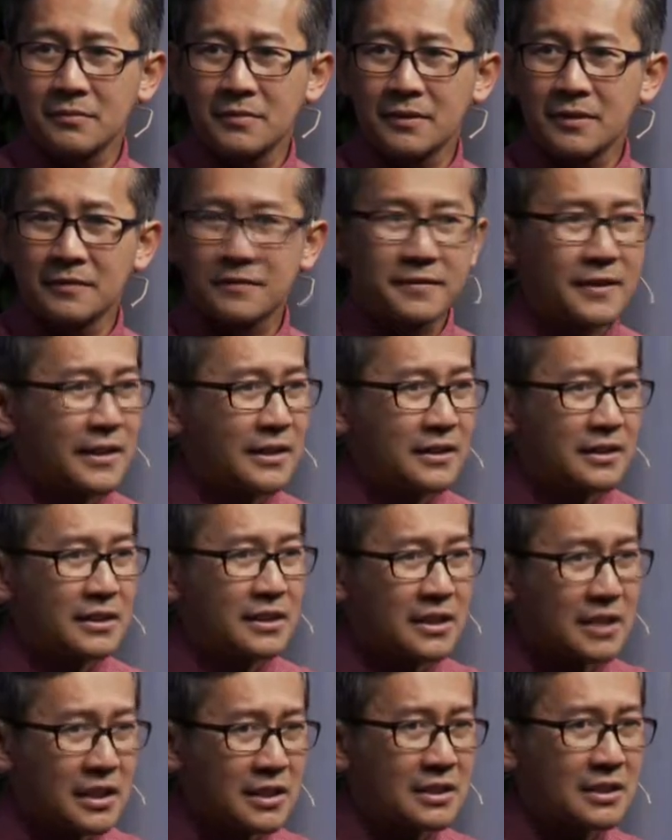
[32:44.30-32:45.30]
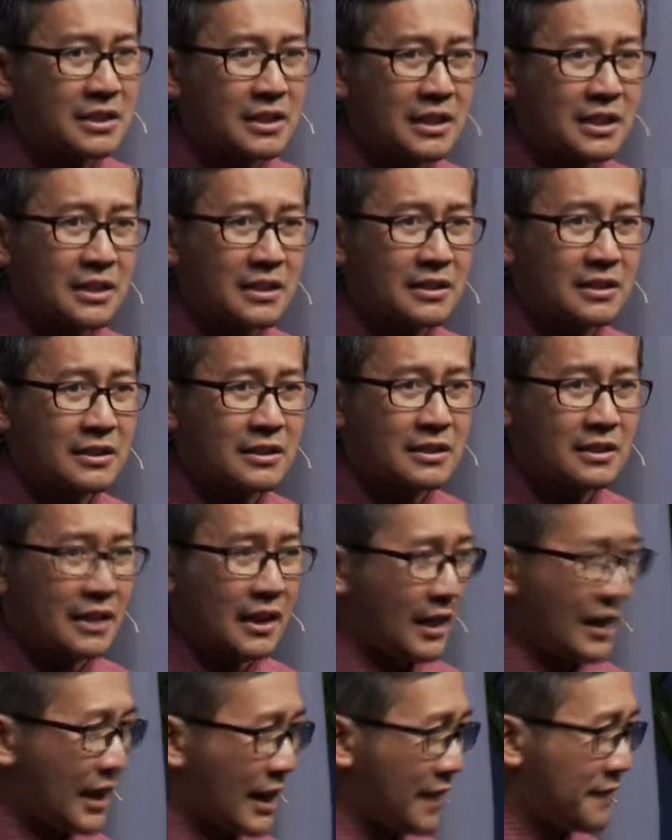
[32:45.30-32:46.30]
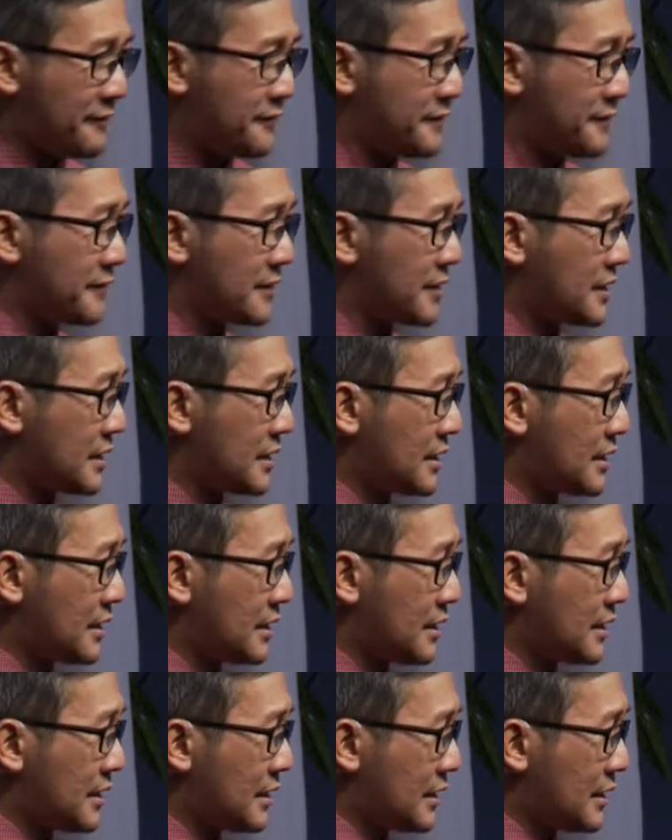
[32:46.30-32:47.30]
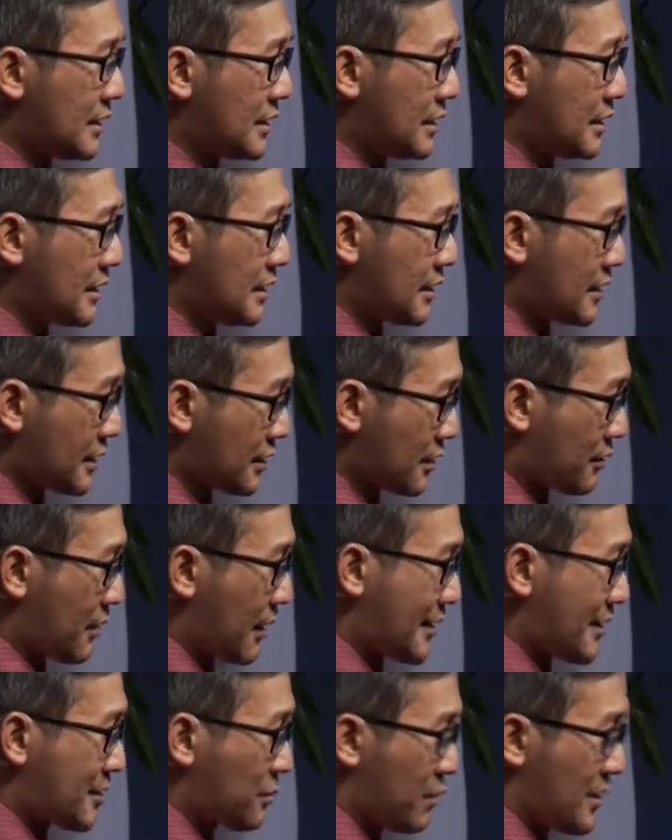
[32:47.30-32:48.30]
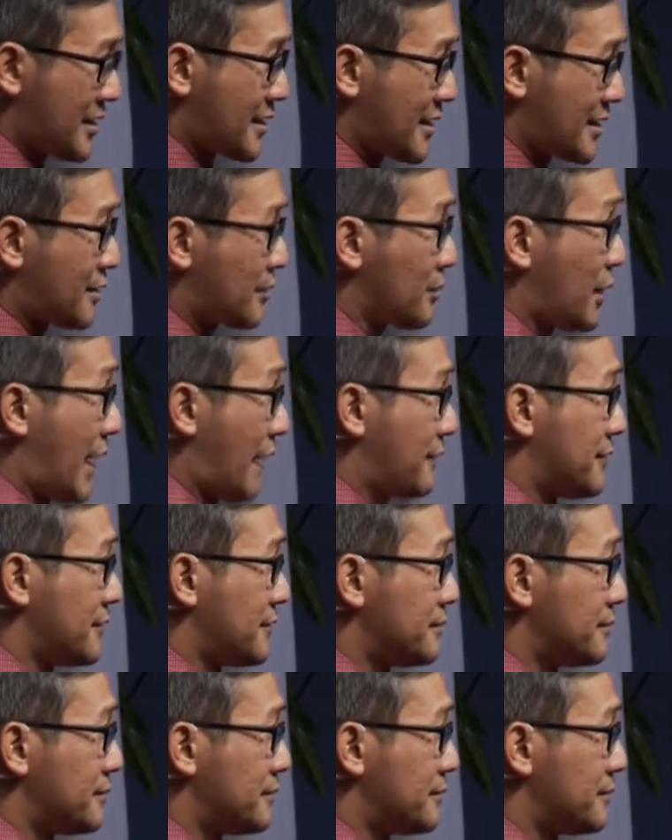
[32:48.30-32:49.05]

Friends, this is the life that Christ wants us to have.